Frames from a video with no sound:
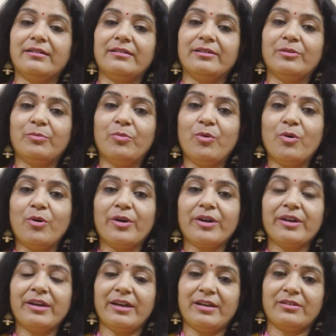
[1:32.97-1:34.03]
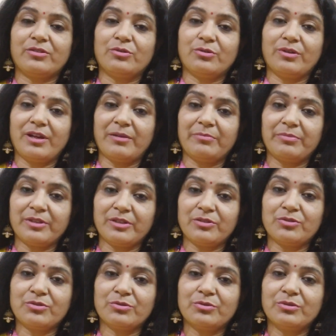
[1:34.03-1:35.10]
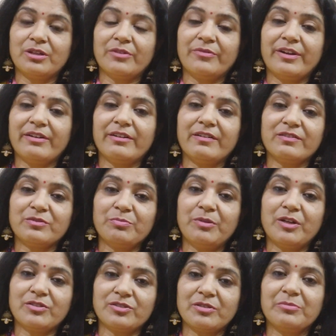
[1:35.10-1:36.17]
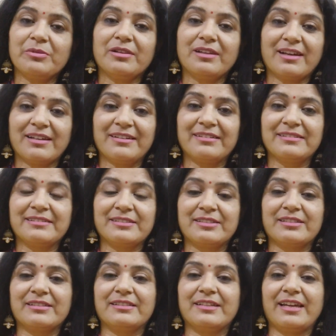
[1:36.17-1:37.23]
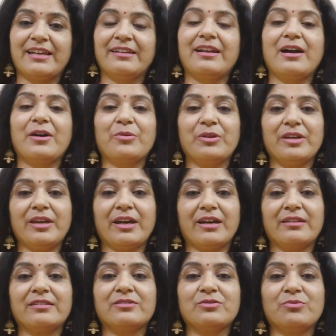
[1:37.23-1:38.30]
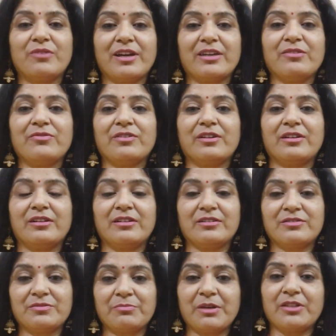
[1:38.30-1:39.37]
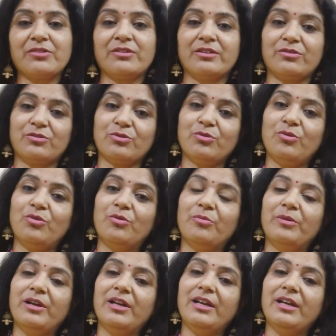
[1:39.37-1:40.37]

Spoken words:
the boy had grown up into a very responsible adult and now he had his wife and his mother at the home.